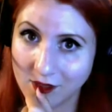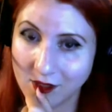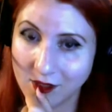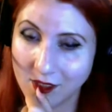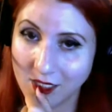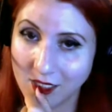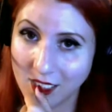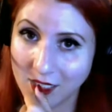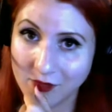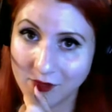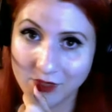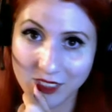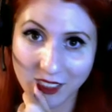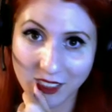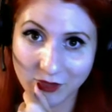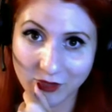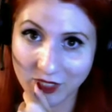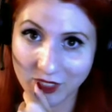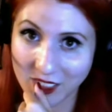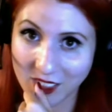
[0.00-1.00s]
I was
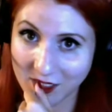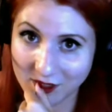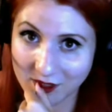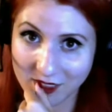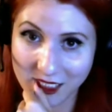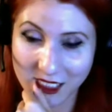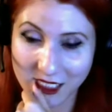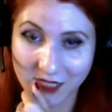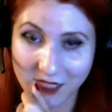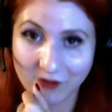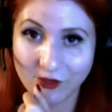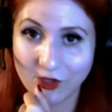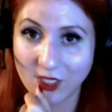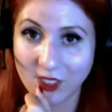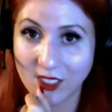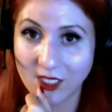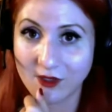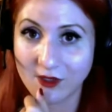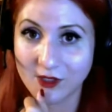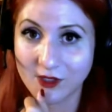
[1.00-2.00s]
able to kill several
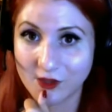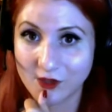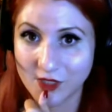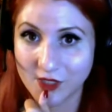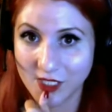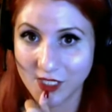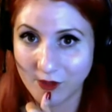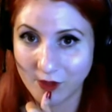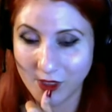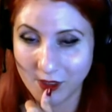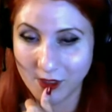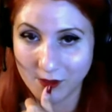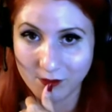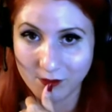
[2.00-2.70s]
characters that way.